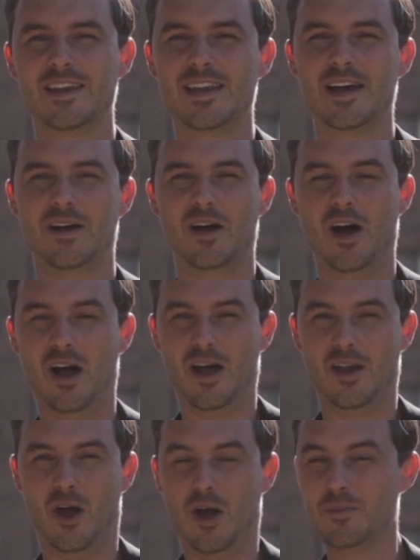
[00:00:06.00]
Now,
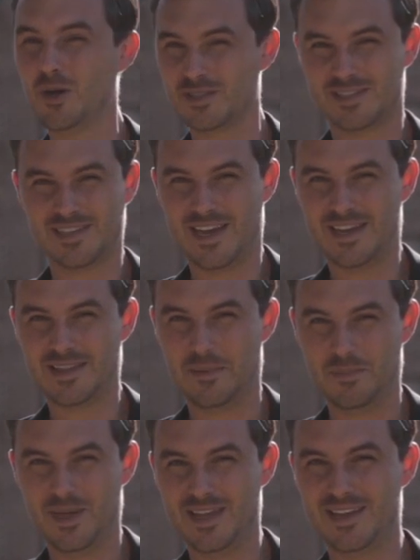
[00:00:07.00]
I'm not saying
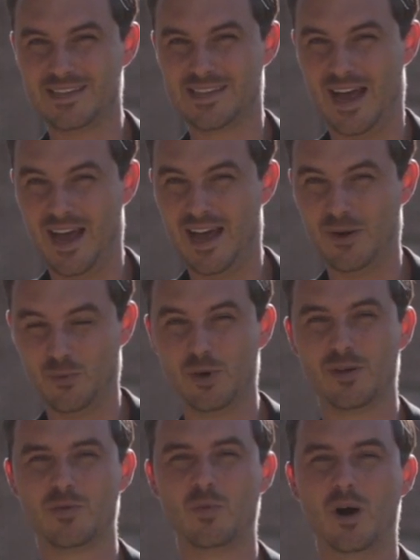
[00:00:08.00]
that meetings aren't
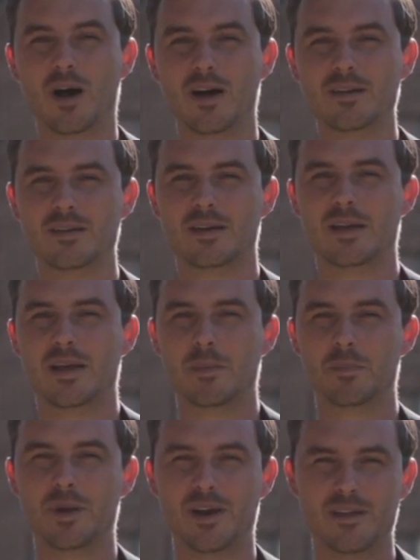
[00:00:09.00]
worthwhile,
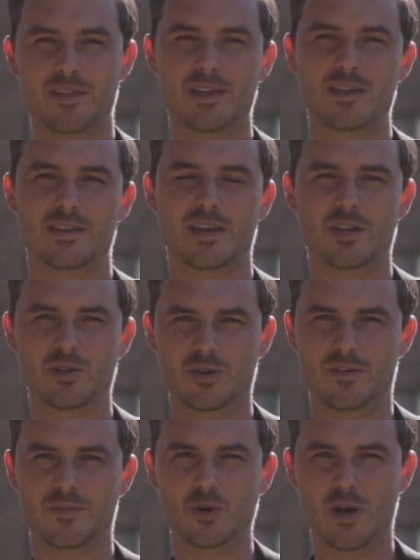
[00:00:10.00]
but I think that
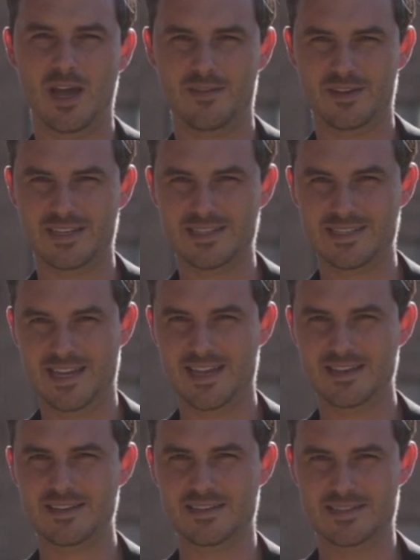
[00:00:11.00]
if you're having
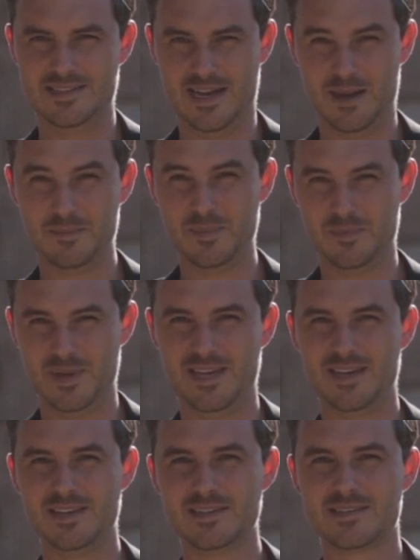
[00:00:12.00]
dead, dumb
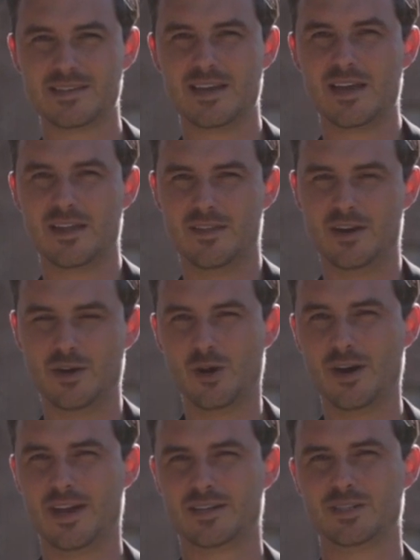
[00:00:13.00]
meetings that are
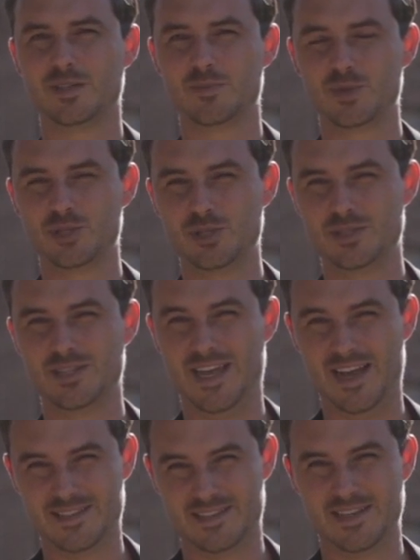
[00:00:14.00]
not actually
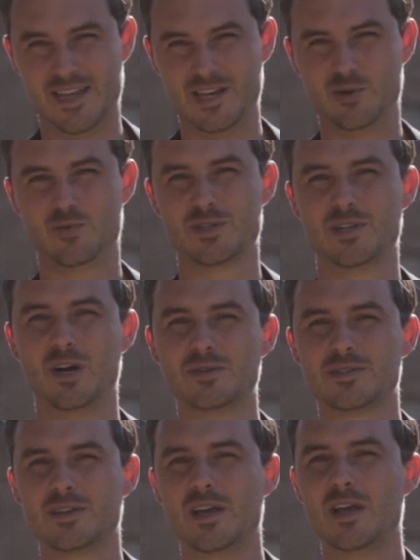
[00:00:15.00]
producing outstanding
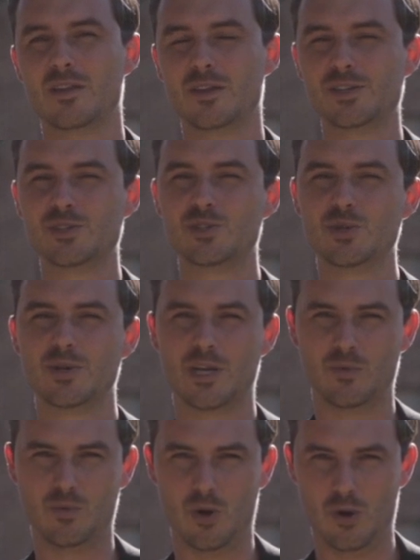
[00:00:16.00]
results, then you're doing
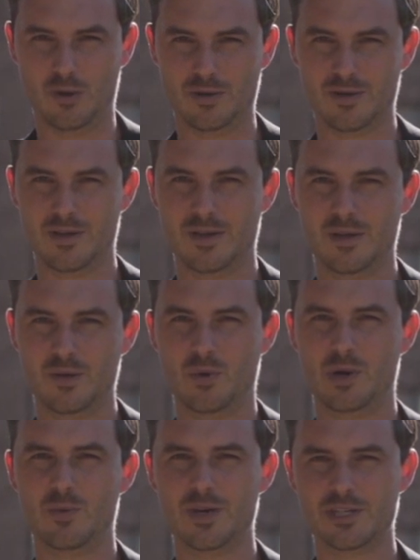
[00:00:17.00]
it wrong.
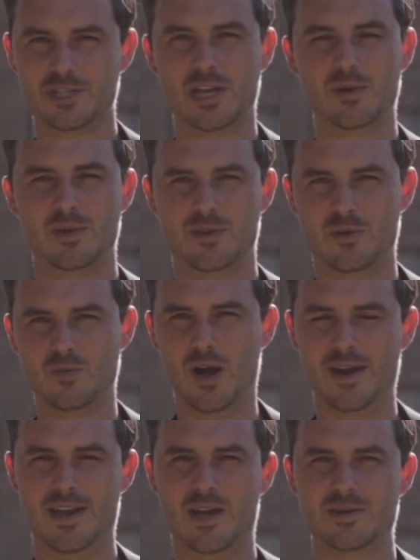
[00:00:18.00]
What I want to share with you
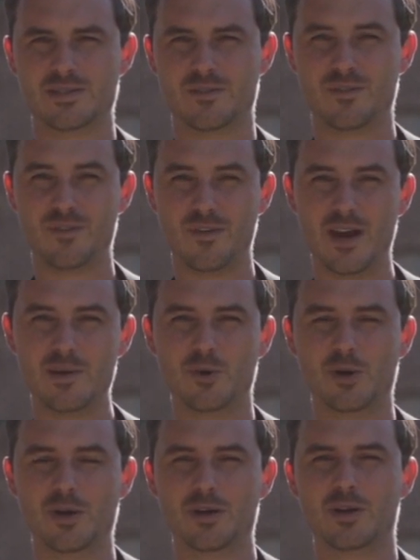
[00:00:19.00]
right now is a
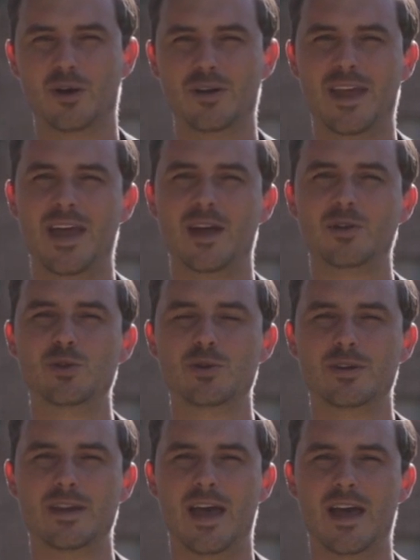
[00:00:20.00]
framework on how you
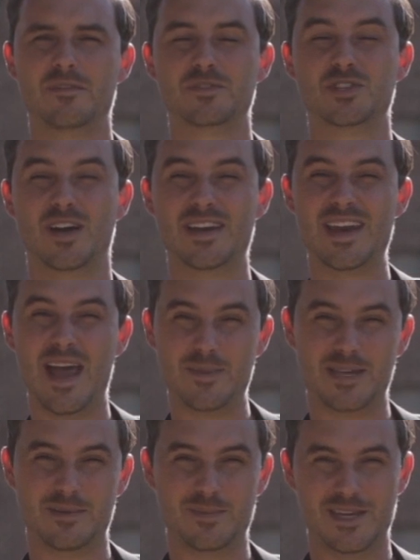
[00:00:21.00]
can have
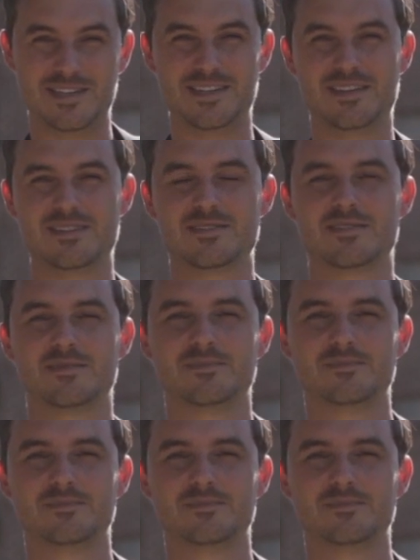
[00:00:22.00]
dynamic meetings.